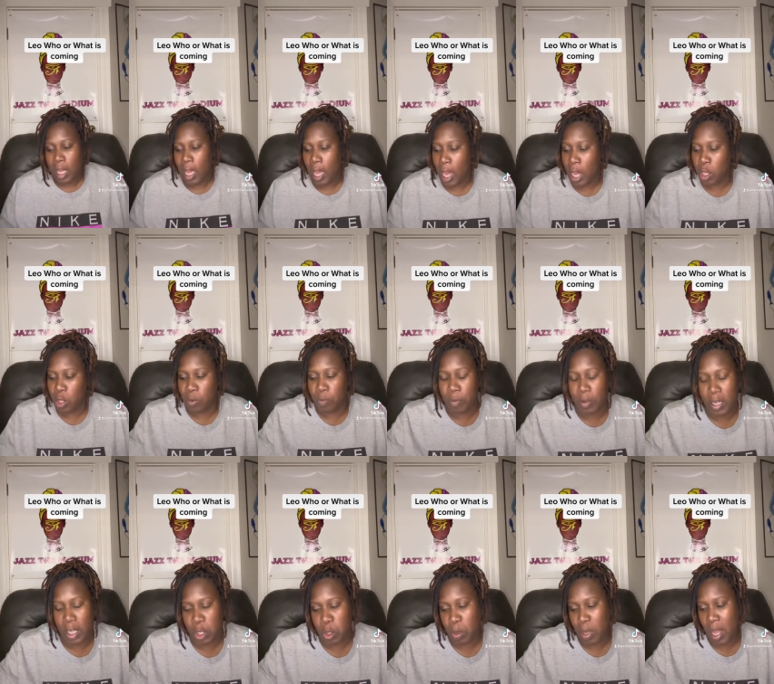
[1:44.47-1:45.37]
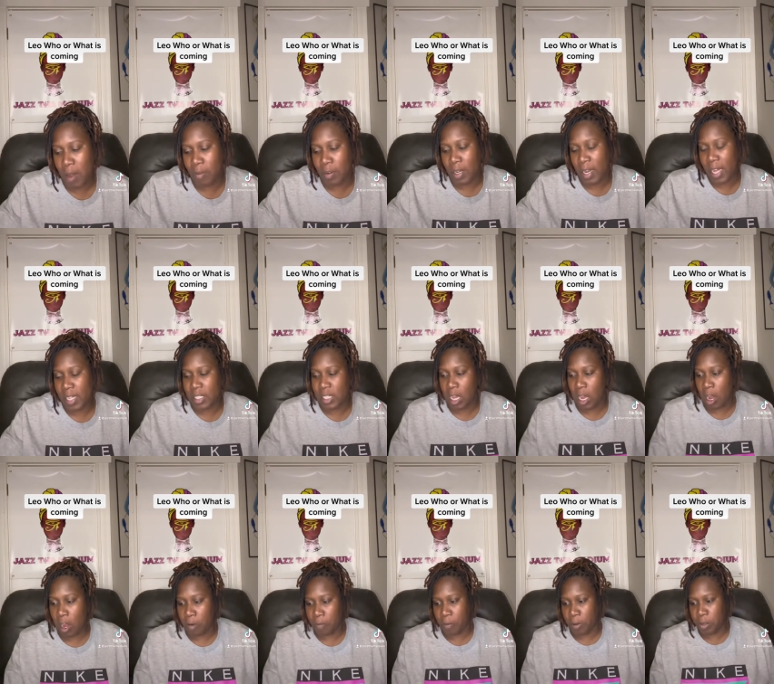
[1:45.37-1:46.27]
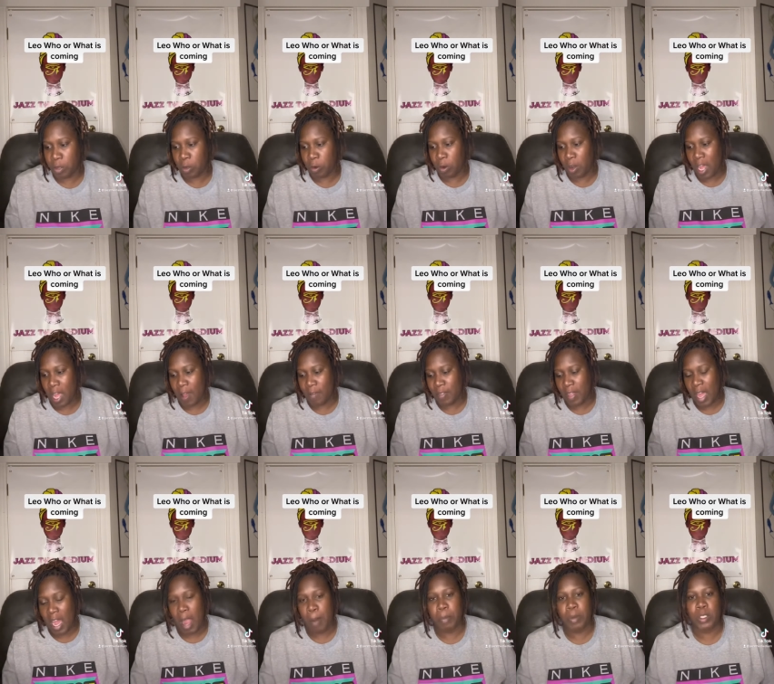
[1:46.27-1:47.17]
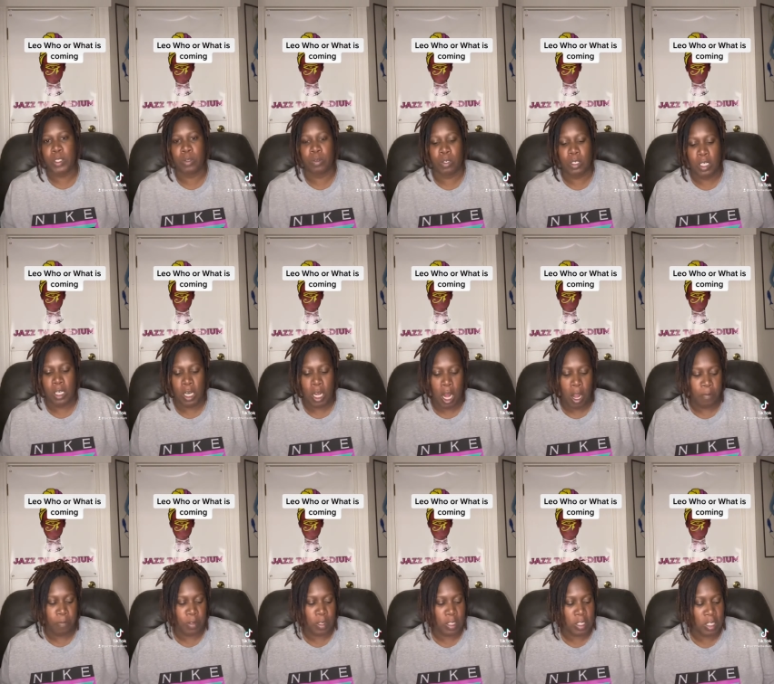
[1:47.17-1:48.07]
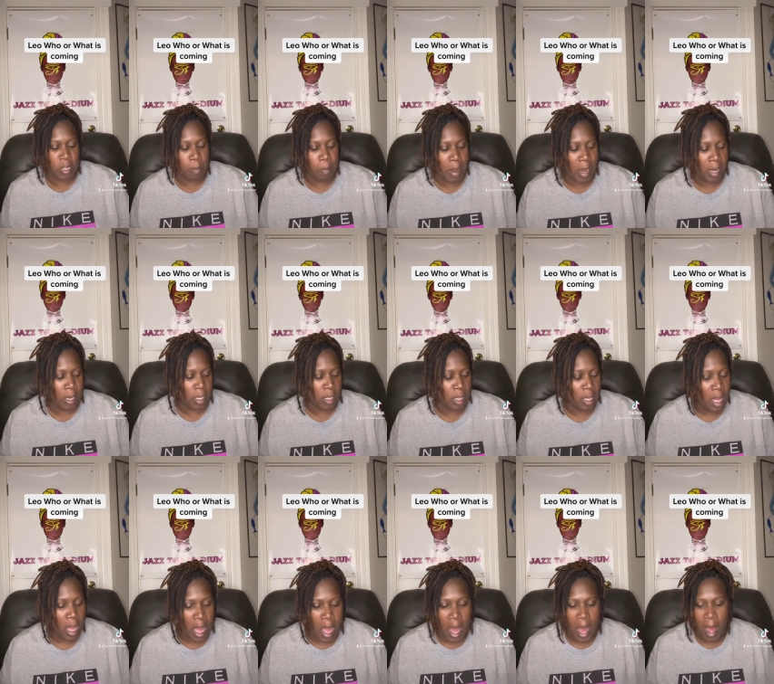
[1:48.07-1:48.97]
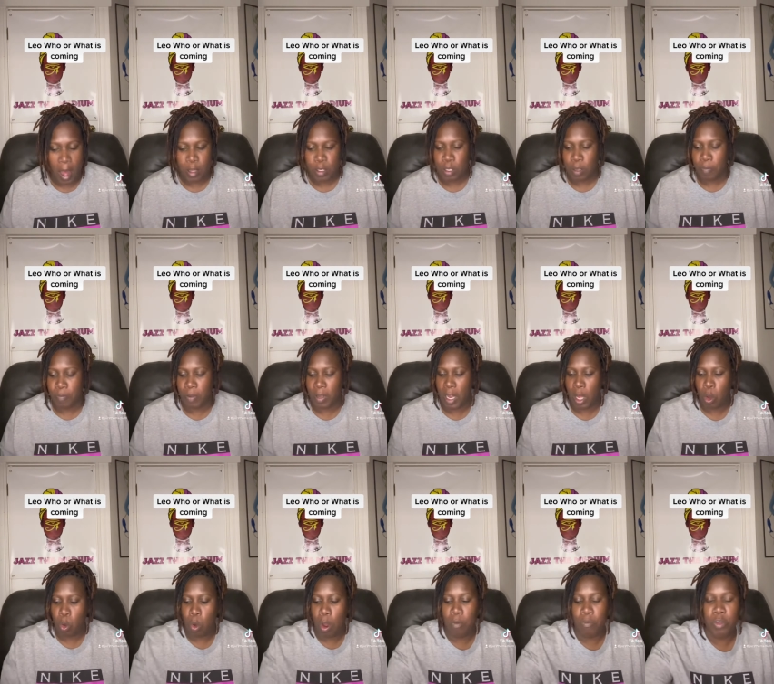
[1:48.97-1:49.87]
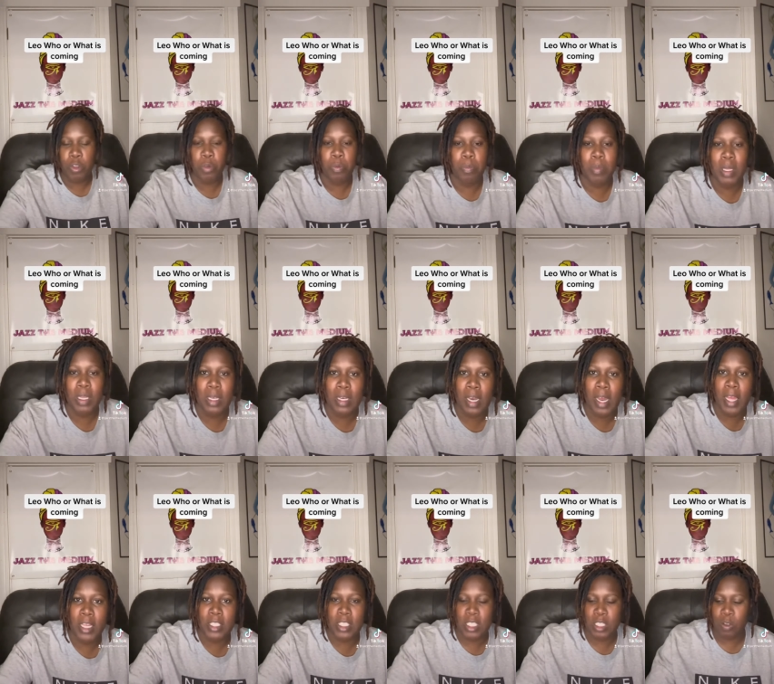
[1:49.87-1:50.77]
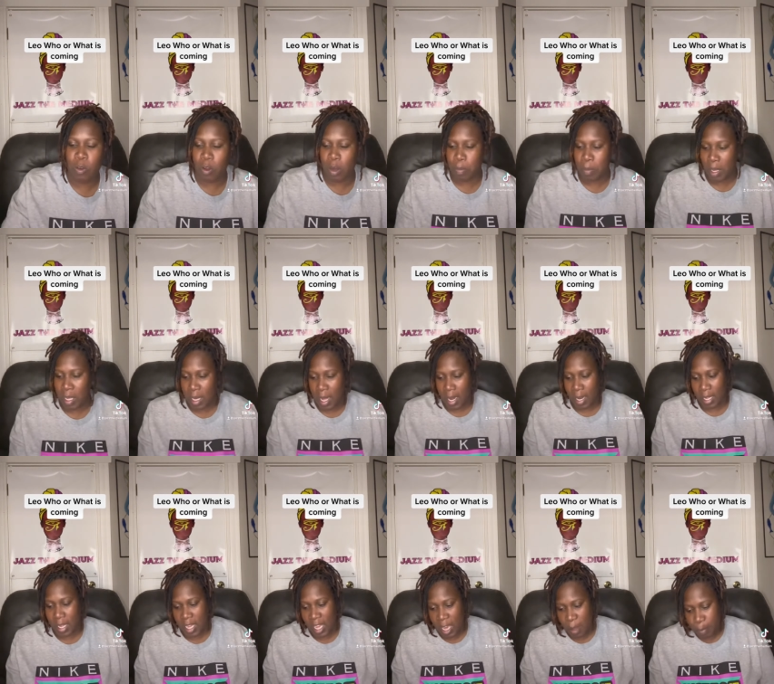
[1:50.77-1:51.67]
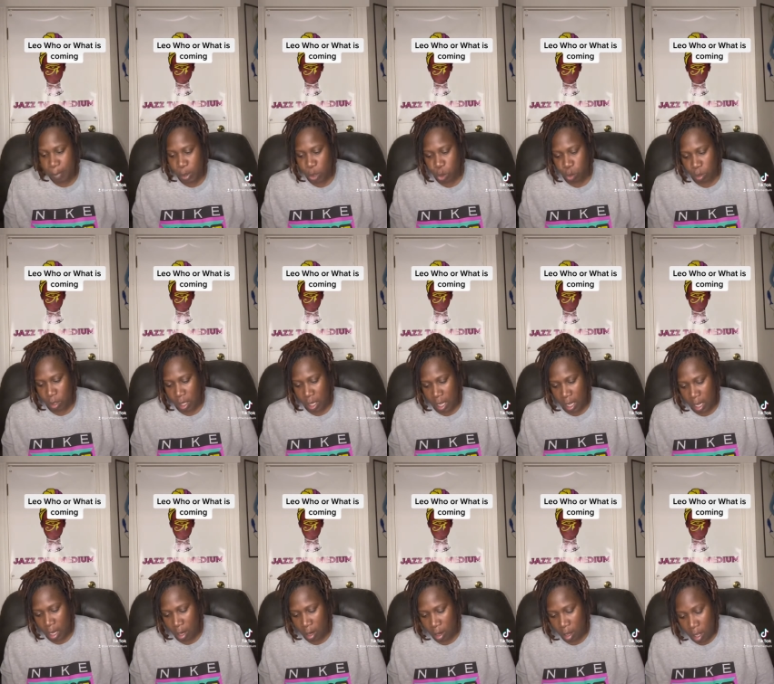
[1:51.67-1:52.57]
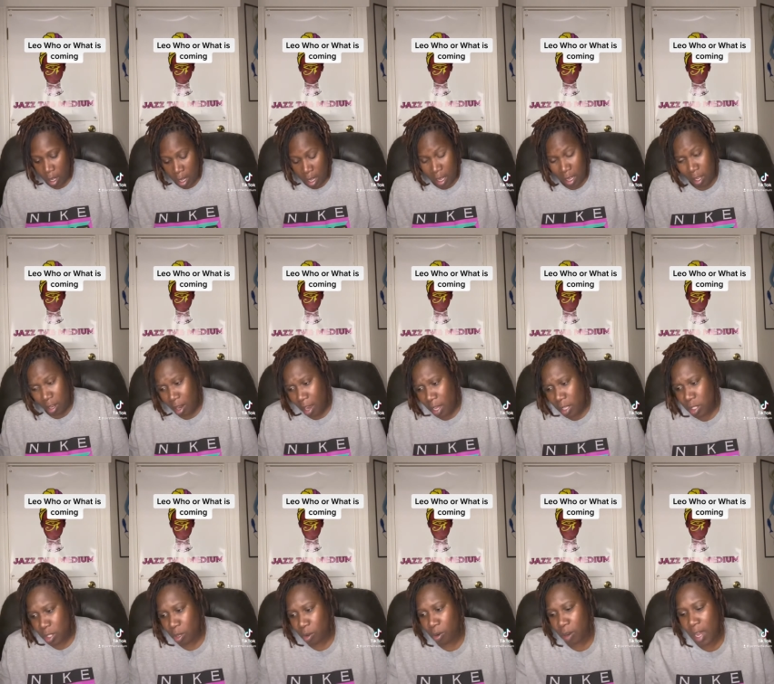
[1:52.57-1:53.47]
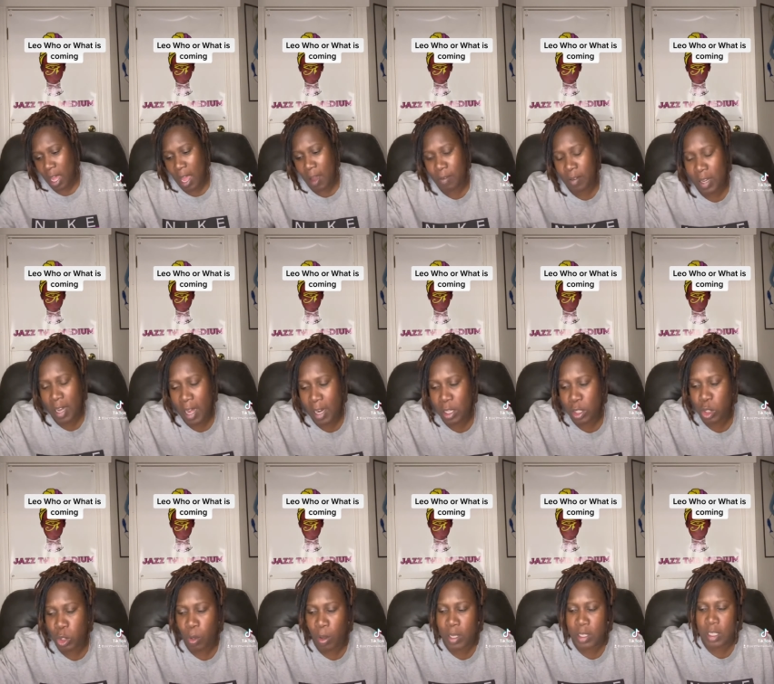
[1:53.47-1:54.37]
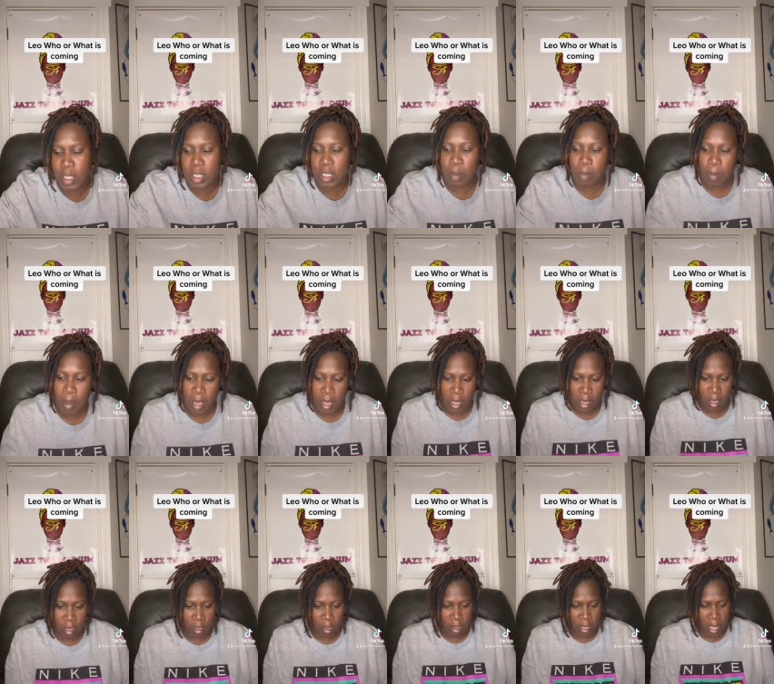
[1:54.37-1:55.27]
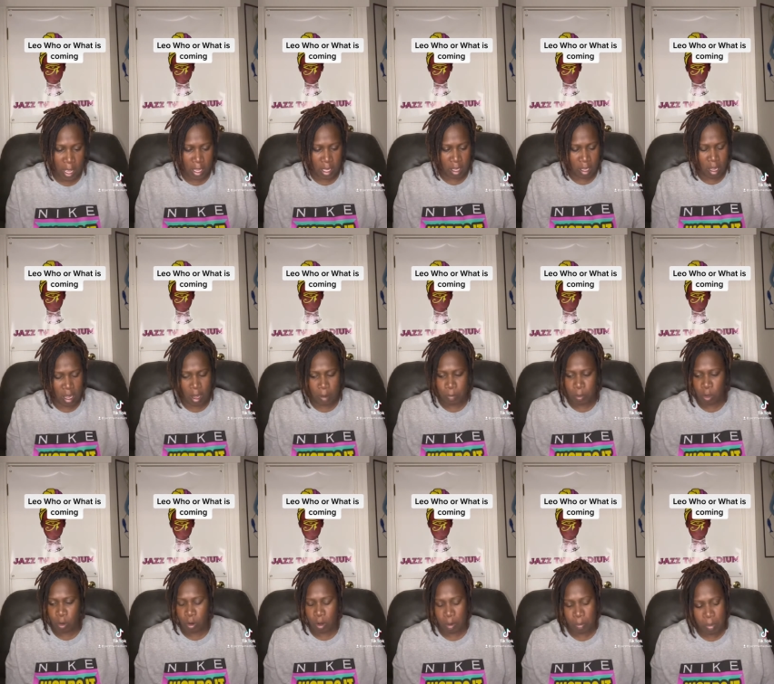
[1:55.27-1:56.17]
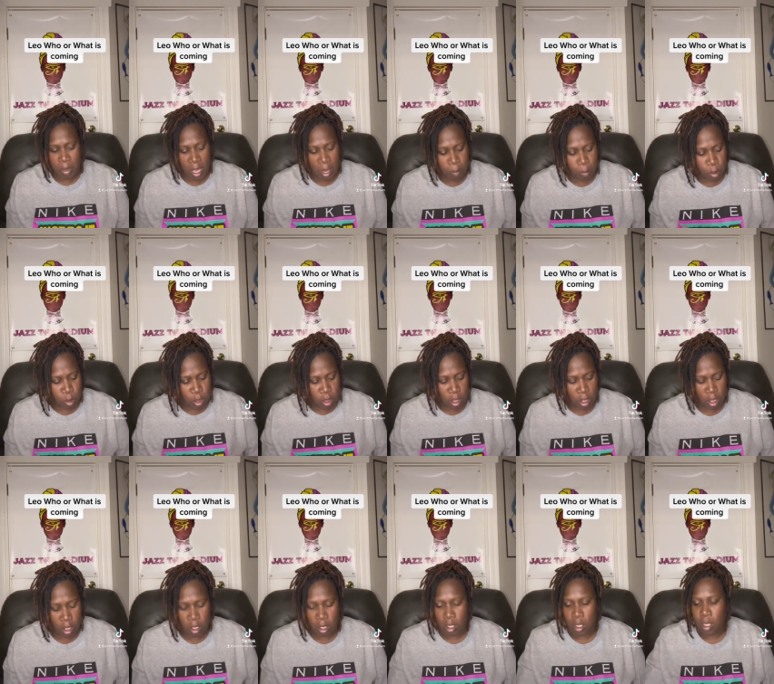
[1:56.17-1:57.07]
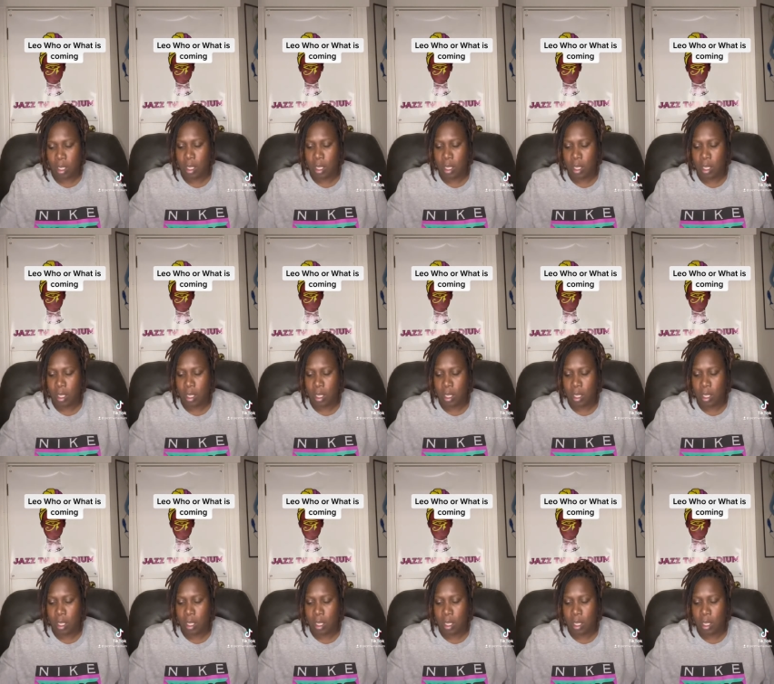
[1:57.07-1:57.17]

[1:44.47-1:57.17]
and you feel like you have a lot to offer and you're going to have that opportunity to offer to somebody. I also feel like whoever you meet next is going to be a lot of chemistry there. And you're also going to have a lot of choices to make. Like um, you're going to be able to